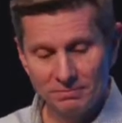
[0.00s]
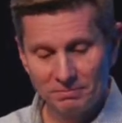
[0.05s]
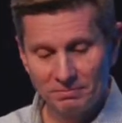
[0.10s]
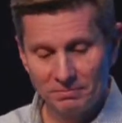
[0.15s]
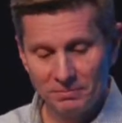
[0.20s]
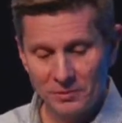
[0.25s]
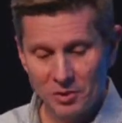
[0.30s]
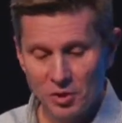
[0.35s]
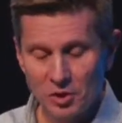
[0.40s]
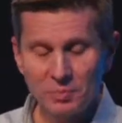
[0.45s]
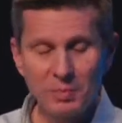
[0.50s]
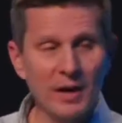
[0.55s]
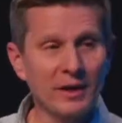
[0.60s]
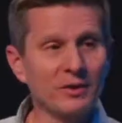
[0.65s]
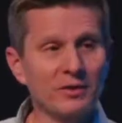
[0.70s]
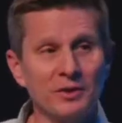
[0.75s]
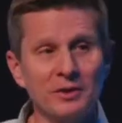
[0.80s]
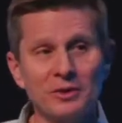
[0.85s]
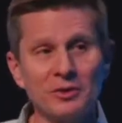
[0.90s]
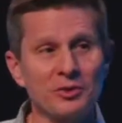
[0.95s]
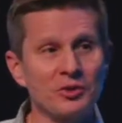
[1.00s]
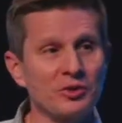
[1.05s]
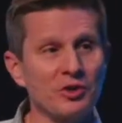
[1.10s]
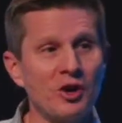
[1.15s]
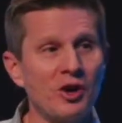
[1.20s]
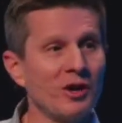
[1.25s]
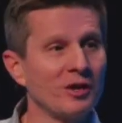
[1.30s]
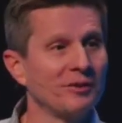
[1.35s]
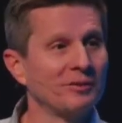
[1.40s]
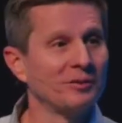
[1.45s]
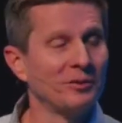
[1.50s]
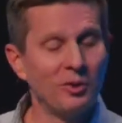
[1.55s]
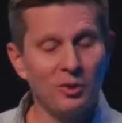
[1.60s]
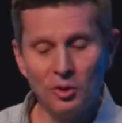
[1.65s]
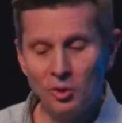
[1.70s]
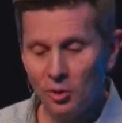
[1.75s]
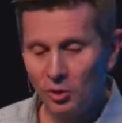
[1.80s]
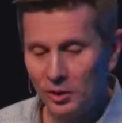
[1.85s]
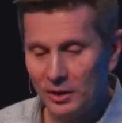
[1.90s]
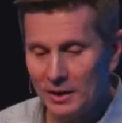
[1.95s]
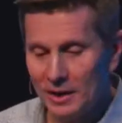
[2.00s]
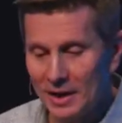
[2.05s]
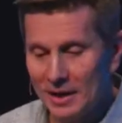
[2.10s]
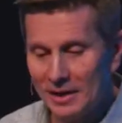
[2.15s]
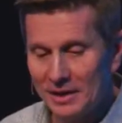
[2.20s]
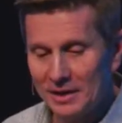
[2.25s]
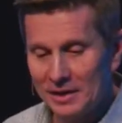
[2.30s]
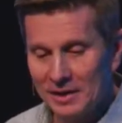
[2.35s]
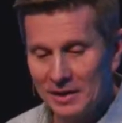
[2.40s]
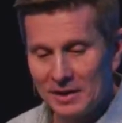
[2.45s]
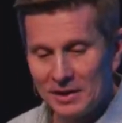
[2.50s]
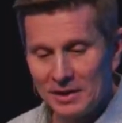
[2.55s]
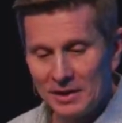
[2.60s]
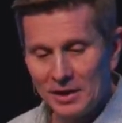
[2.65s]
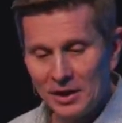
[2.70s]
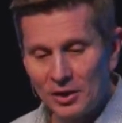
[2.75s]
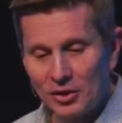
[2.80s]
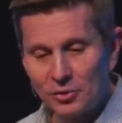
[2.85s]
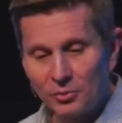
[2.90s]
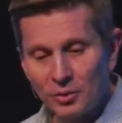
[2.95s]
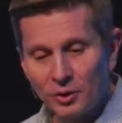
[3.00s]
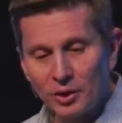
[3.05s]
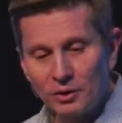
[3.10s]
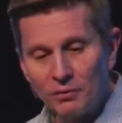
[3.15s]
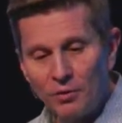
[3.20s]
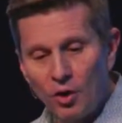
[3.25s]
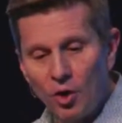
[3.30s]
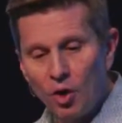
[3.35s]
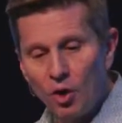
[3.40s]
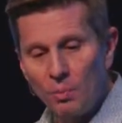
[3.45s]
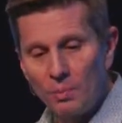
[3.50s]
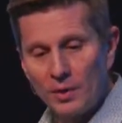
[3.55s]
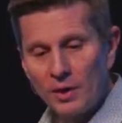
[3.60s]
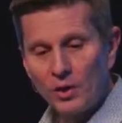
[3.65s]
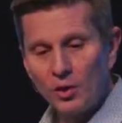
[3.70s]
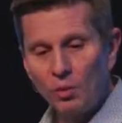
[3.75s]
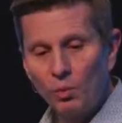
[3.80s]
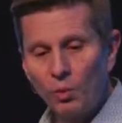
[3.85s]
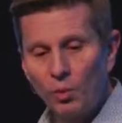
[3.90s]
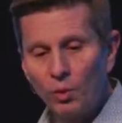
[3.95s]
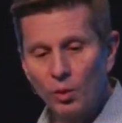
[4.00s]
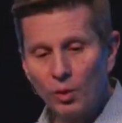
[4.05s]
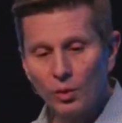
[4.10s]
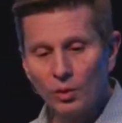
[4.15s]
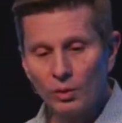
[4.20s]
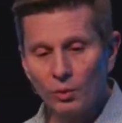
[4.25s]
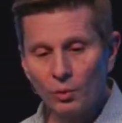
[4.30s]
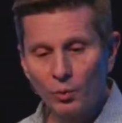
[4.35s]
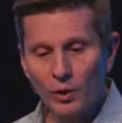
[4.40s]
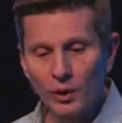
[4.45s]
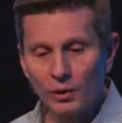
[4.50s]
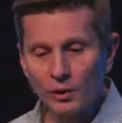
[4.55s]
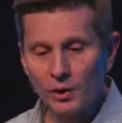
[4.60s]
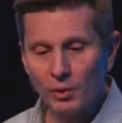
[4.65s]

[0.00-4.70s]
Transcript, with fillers: It goes back to the little song, O Holy Night, a thrill of hope, and the world, weary